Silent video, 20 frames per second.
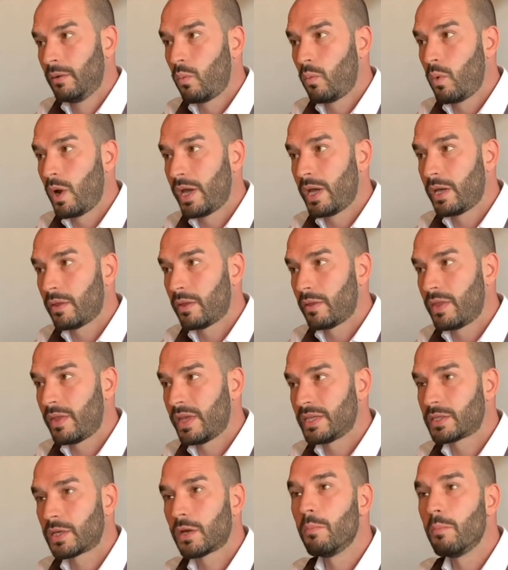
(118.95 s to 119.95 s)
where
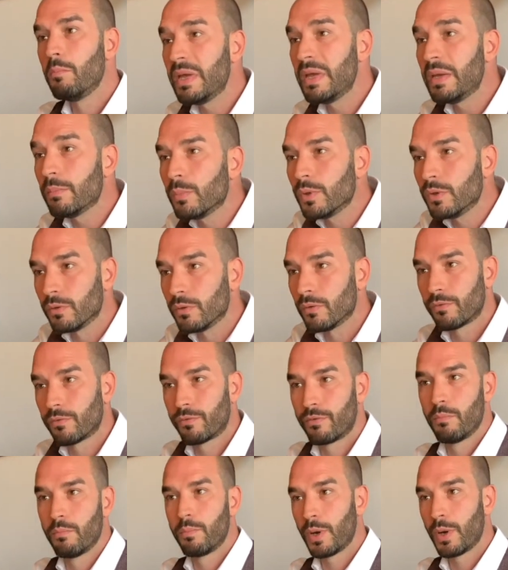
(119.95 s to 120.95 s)
there's commitment
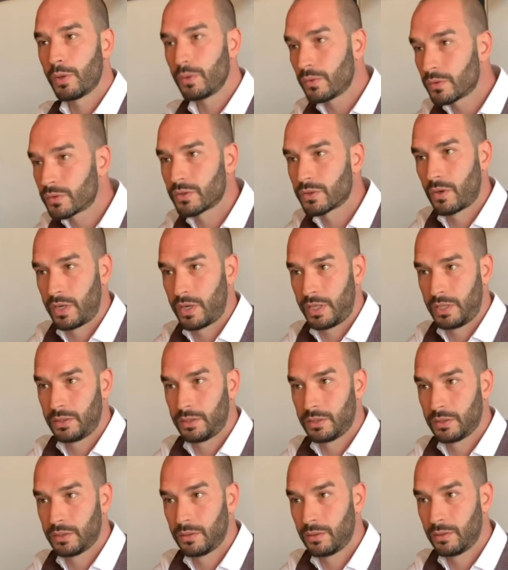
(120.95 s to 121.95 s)
from both
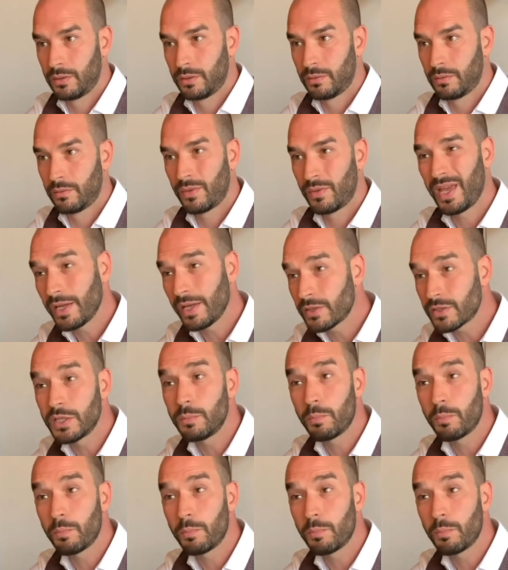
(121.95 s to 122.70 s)
sides, they actually